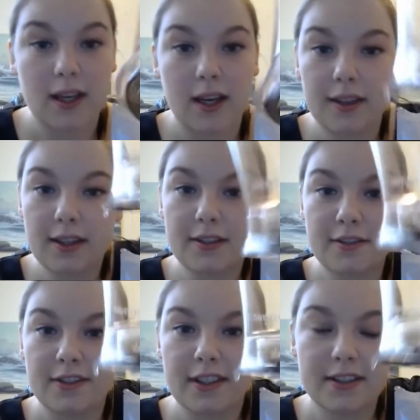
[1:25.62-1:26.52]
I think it's
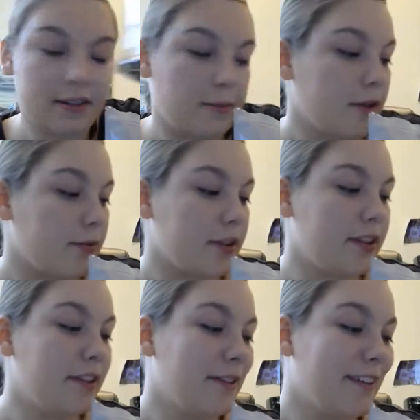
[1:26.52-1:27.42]
fixed, but
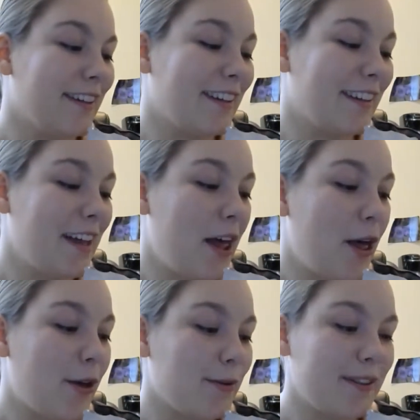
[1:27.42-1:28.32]

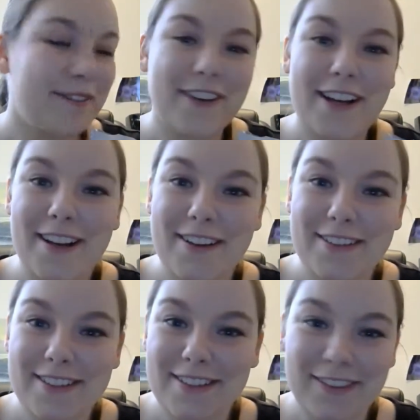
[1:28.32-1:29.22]
we'll find out
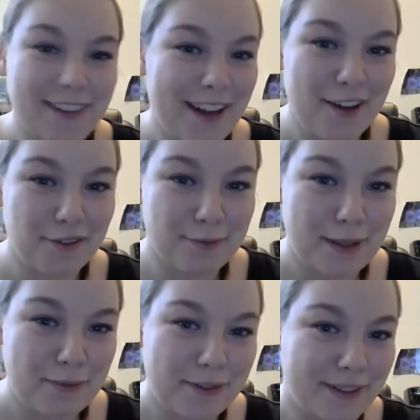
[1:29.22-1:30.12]
soon enough,
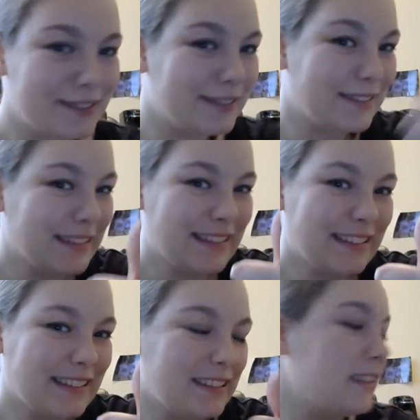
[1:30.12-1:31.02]
people.
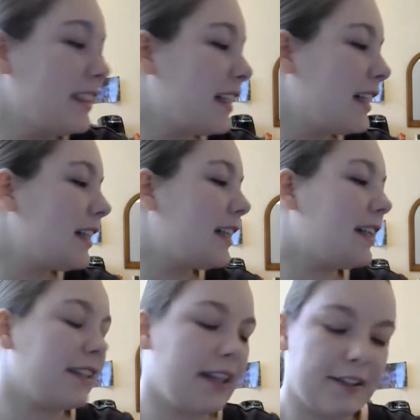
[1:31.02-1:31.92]

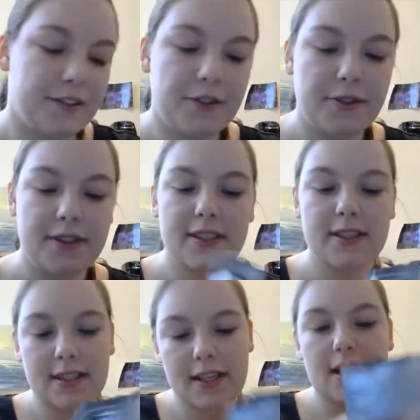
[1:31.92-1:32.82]
Alright, so it
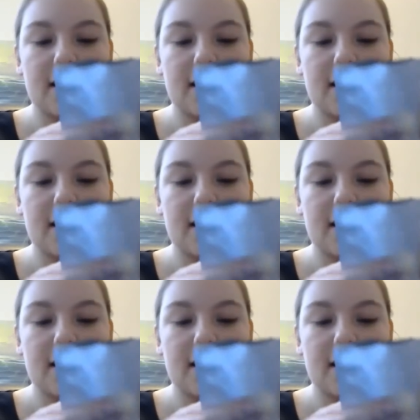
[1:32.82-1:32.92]
says that I